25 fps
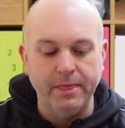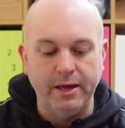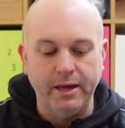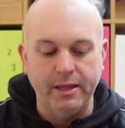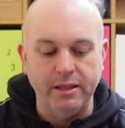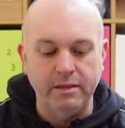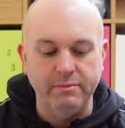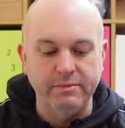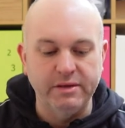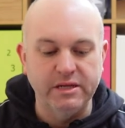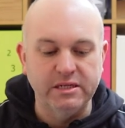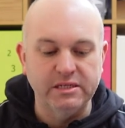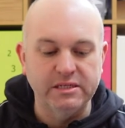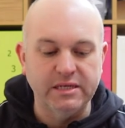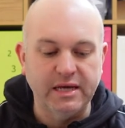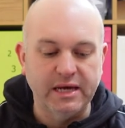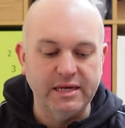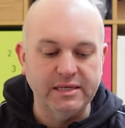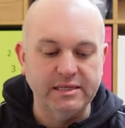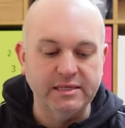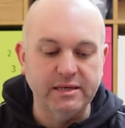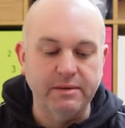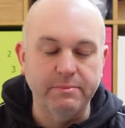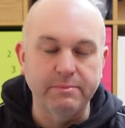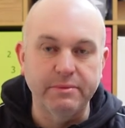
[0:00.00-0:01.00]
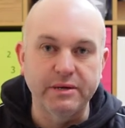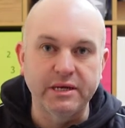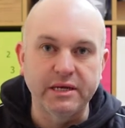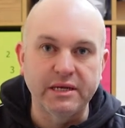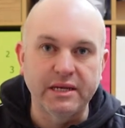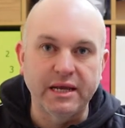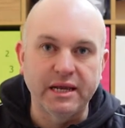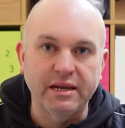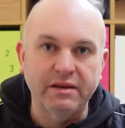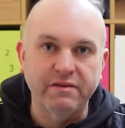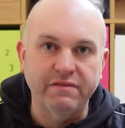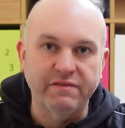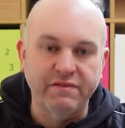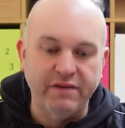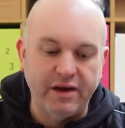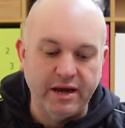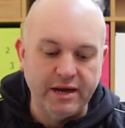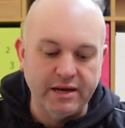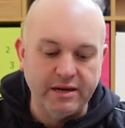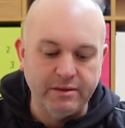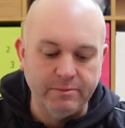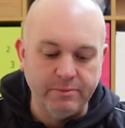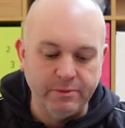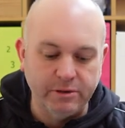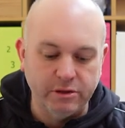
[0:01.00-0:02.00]
and the mid-size can be
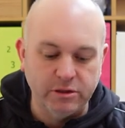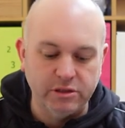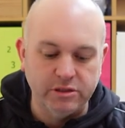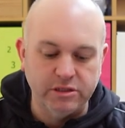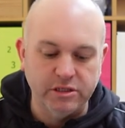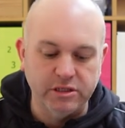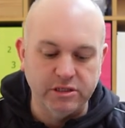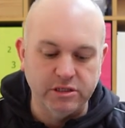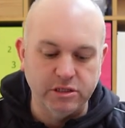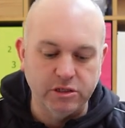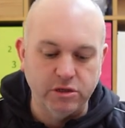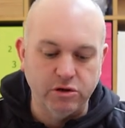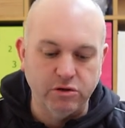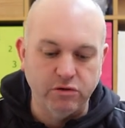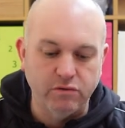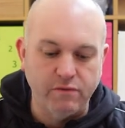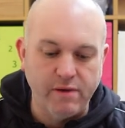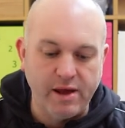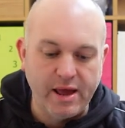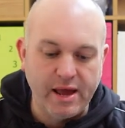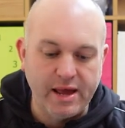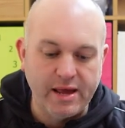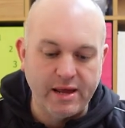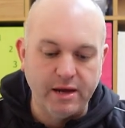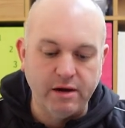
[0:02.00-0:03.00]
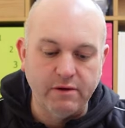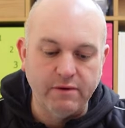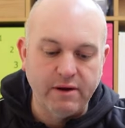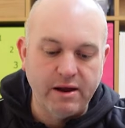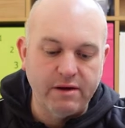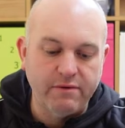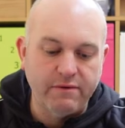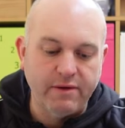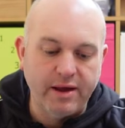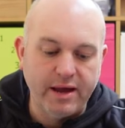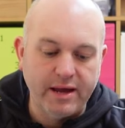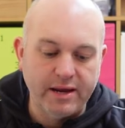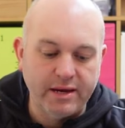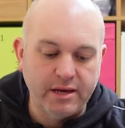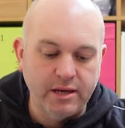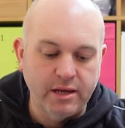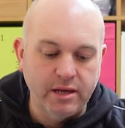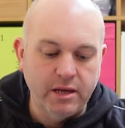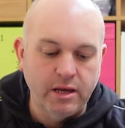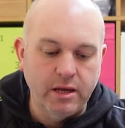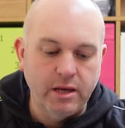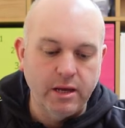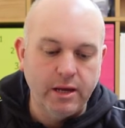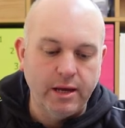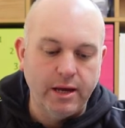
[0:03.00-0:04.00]
identified because it's grey, grey, red,
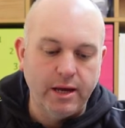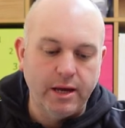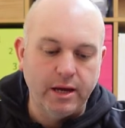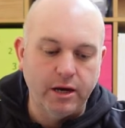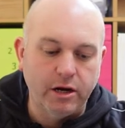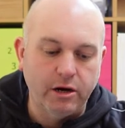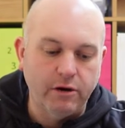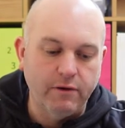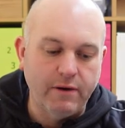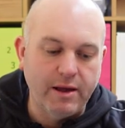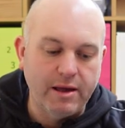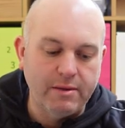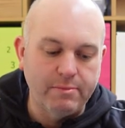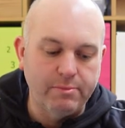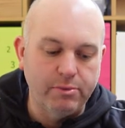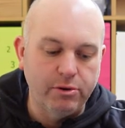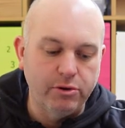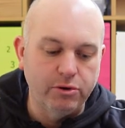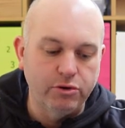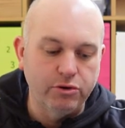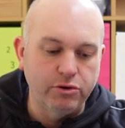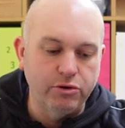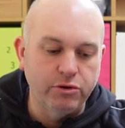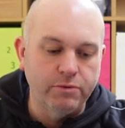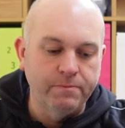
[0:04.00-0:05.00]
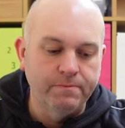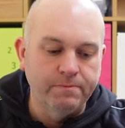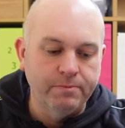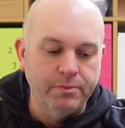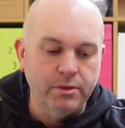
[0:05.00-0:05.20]
and grey, blue.